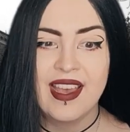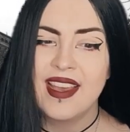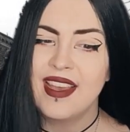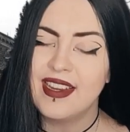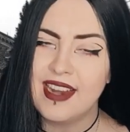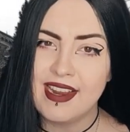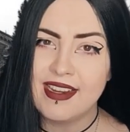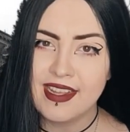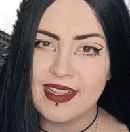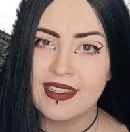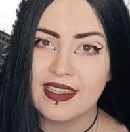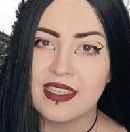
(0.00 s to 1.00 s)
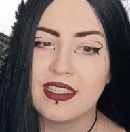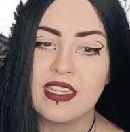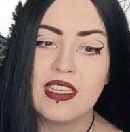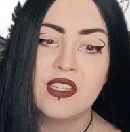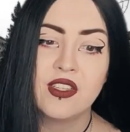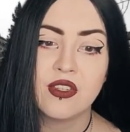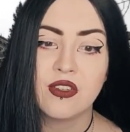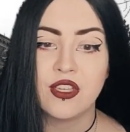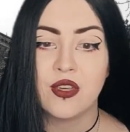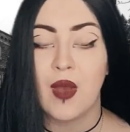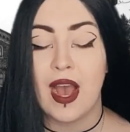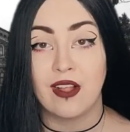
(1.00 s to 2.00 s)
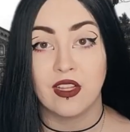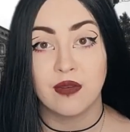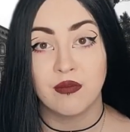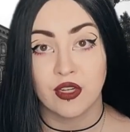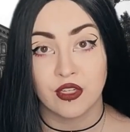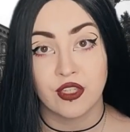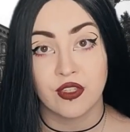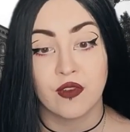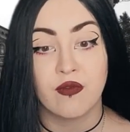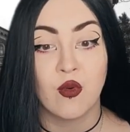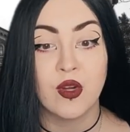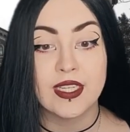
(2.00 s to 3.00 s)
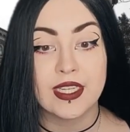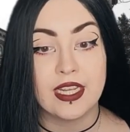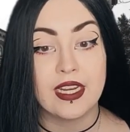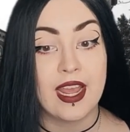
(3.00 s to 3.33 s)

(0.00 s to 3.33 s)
In 1860, Sir Hugh Allan purchased 14